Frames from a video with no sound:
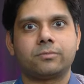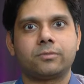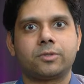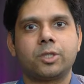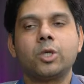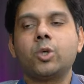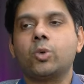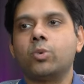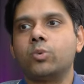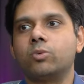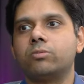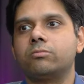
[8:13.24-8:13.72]

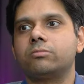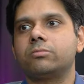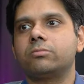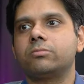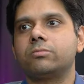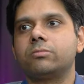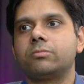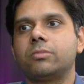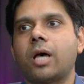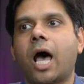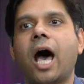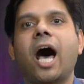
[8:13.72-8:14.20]
you
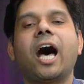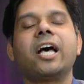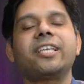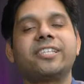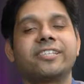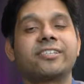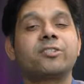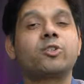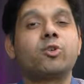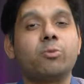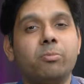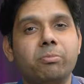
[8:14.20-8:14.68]

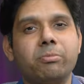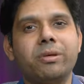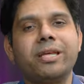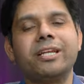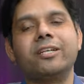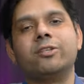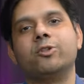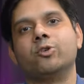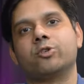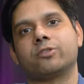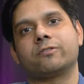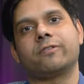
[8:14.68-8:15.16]
ask to
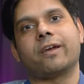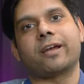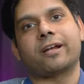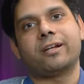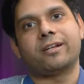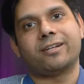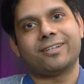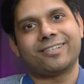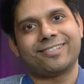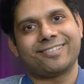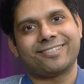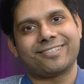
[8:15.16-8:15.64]
meet those
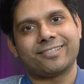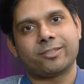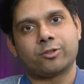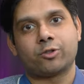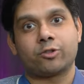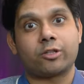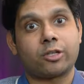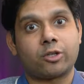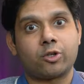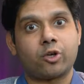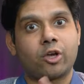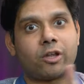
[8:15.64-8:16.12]
faculties
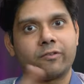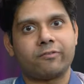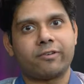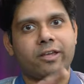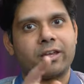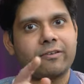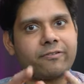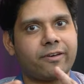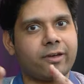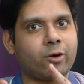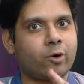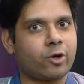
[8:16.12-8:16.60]
so that you can
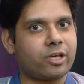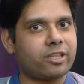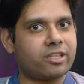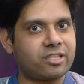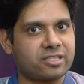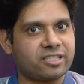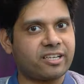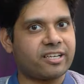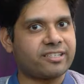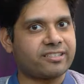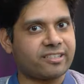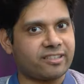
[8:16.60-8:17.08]
verify, okay,
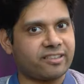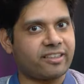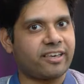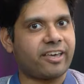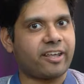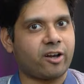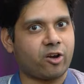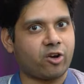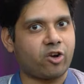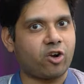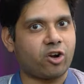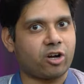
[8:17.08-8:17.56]
these guys are
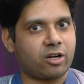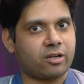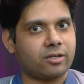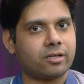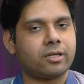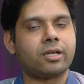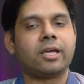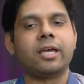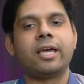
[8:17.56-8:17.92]
there or not.